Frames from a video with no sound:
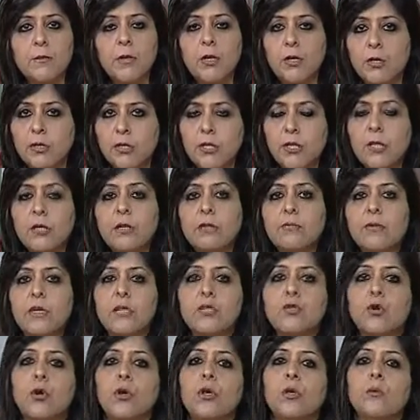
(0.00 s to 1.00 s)
Because here we are
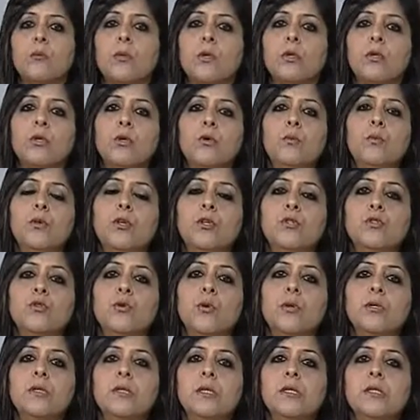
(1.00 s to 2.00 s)
talking about human
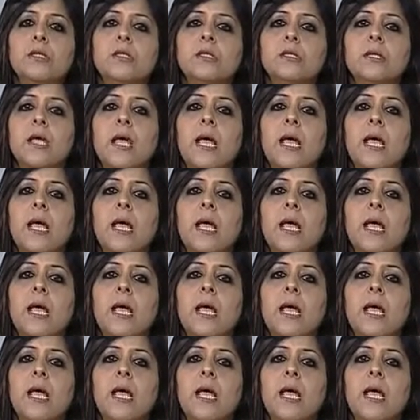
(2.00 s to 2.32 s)
resources